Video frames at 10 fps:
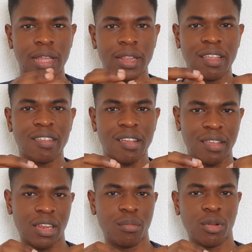This has
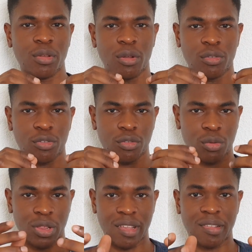enabled us
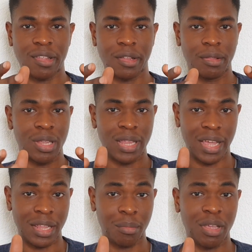to understand the
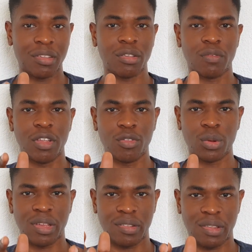dynamics of the
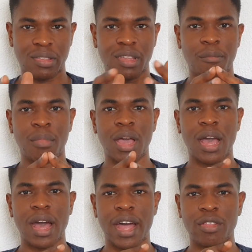solar system
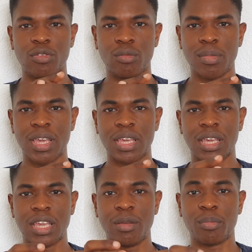and to
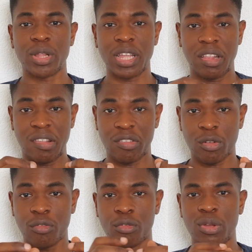make important
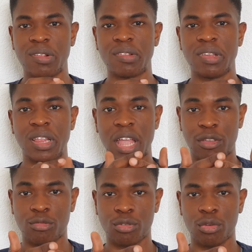discoveries in
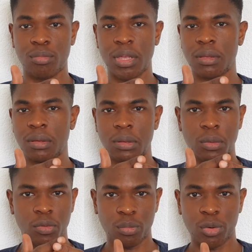astronomy,
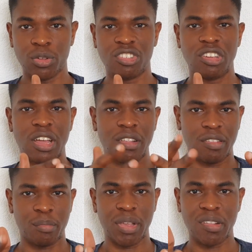cosmology, and
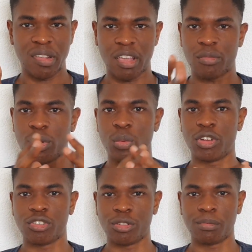space
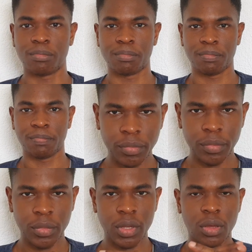exploration.
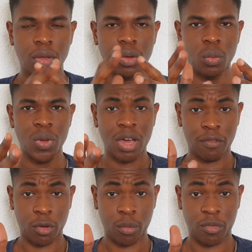We
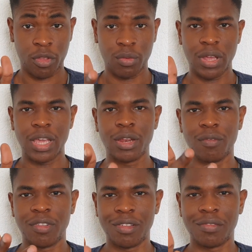have come to the end
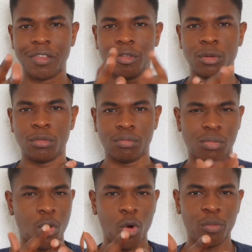of this video.
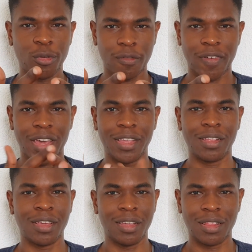Hope you
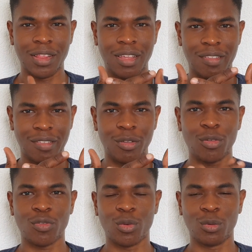find this
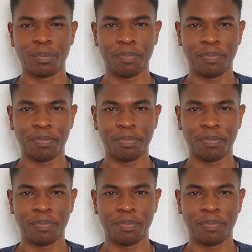useful.